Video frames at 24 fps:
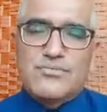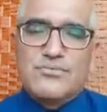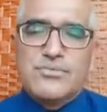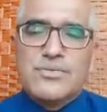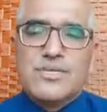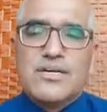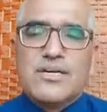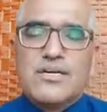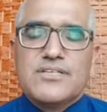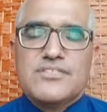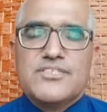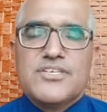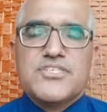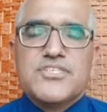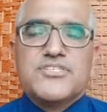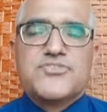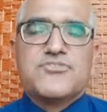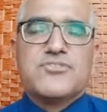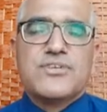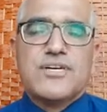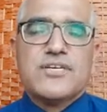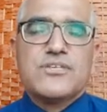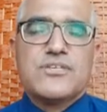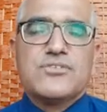We are just
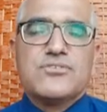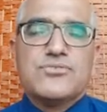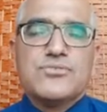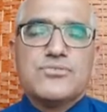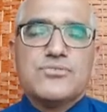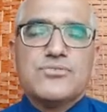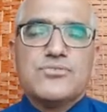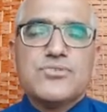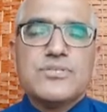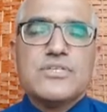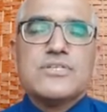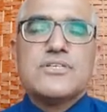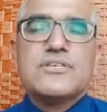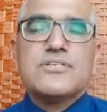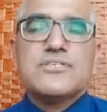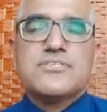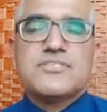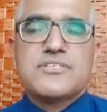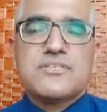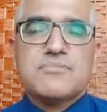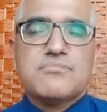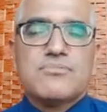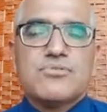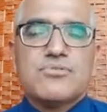trying to
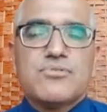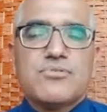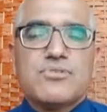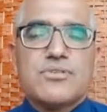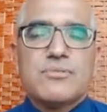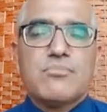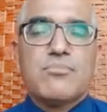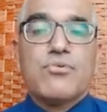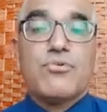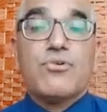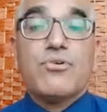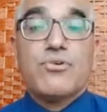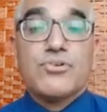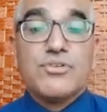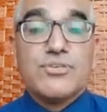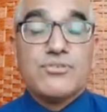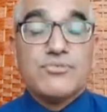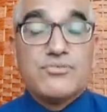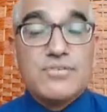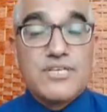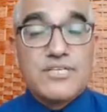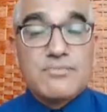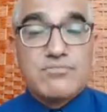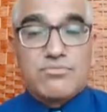redistribute the body
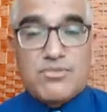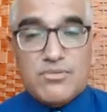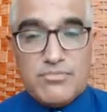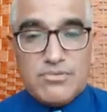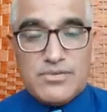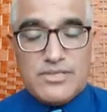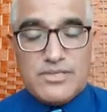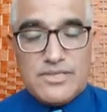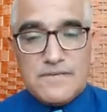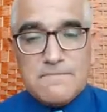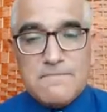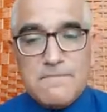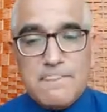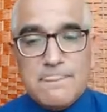weight properly,